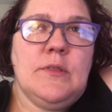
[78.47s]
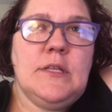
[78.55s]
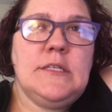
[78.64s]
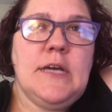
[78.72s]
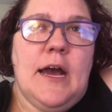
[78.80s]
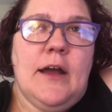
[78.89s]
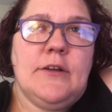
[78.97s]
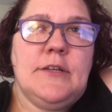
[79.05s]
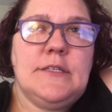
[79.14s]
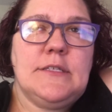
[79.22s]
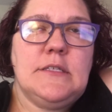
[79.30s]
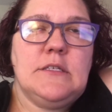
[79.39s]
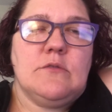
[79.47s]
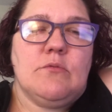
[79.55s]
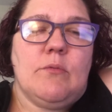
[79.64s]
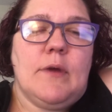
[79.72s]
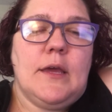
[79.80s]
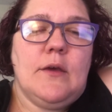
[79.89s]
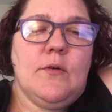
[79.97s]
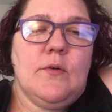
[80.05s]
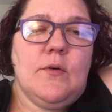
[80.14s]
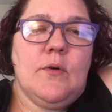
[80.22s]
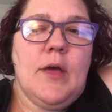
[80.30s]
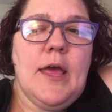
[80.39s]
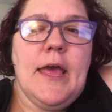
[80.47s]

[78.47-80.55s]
The tiredness is real.